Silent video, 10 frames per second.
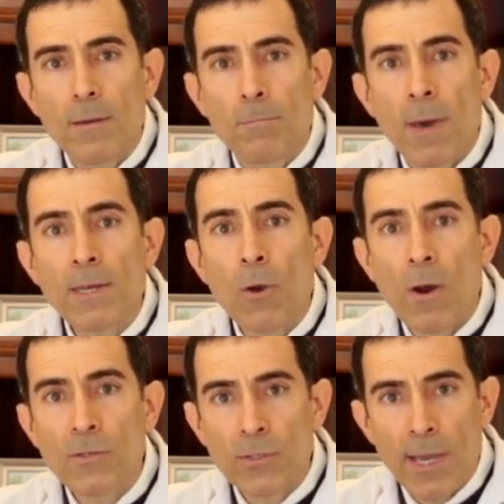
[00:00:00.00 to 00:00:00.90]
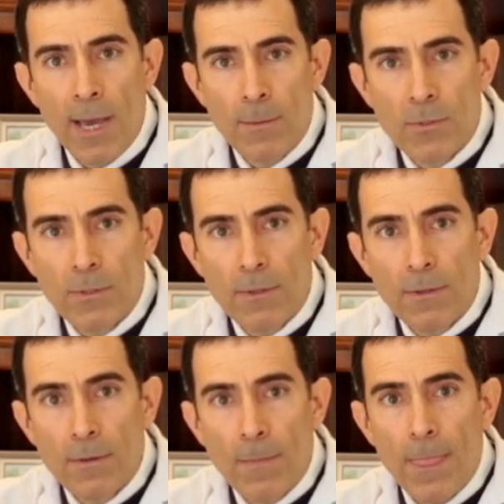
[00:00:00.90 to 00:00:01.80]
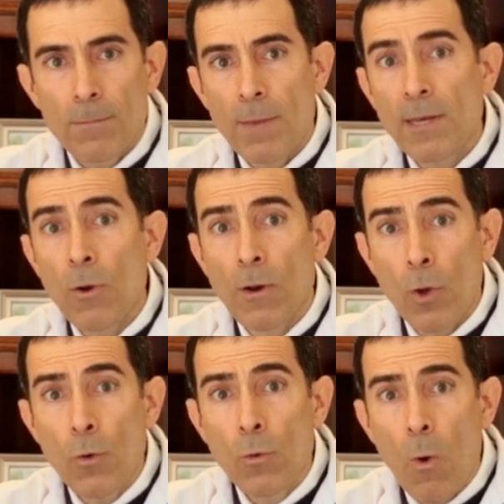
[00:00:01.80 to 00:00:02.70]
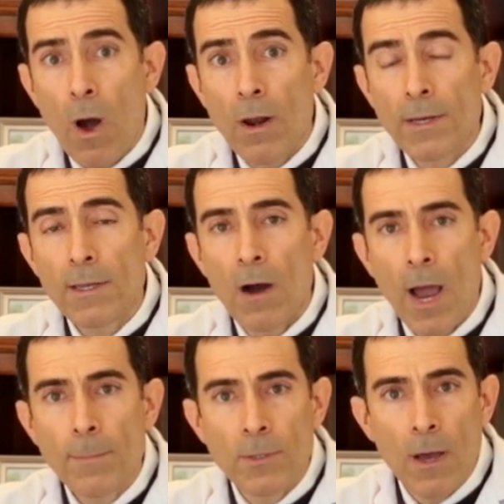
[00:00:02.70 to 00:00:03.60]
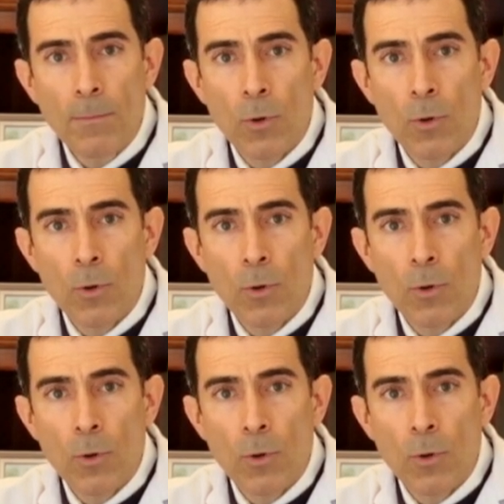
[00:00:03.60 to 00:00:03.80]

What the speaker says: Many are scams. Many are low quality, hyped up,